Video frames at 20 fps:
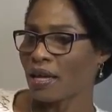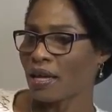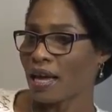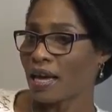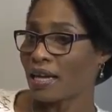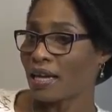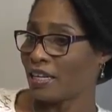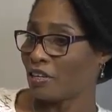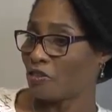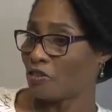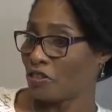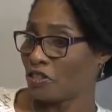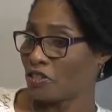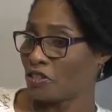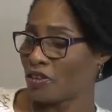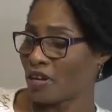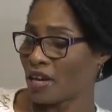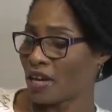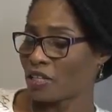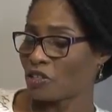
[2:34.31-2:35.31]
And
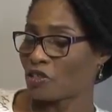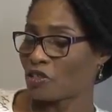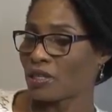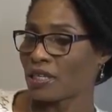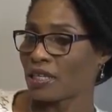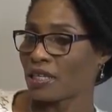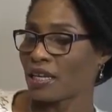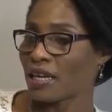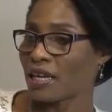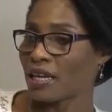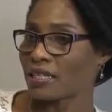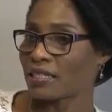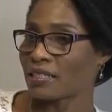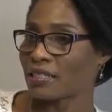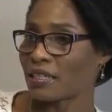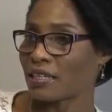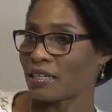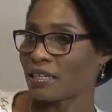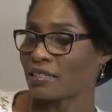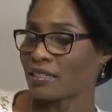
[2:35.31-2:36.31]
Eritrea actually has
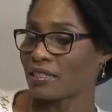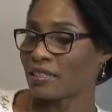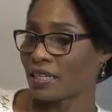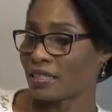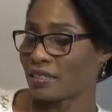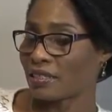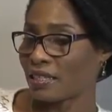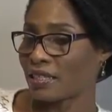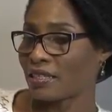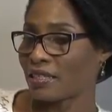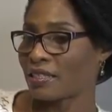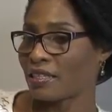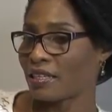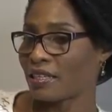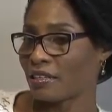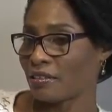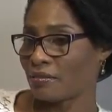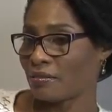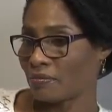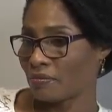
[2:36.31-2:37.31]
uh, started
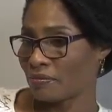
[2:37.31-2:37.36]
uh,